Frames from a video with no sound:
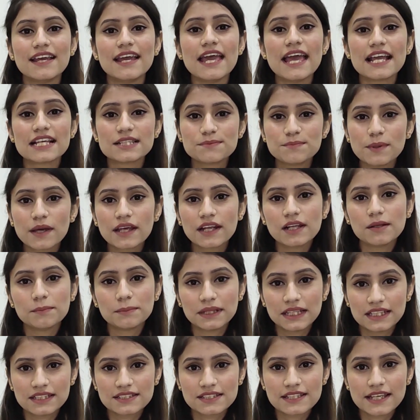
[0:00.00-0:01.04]
XBRL
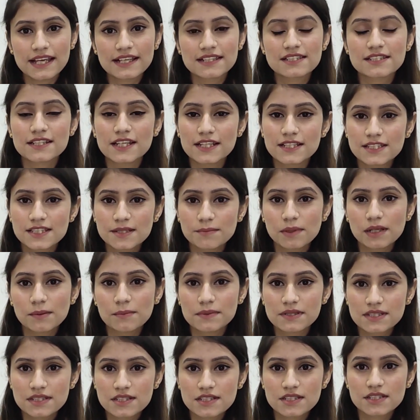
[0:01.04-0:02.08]
means Extensible
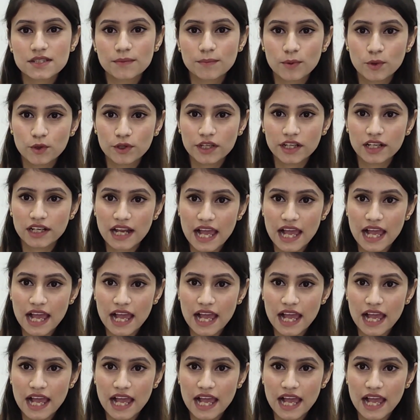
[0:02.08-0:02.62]
Business Reporting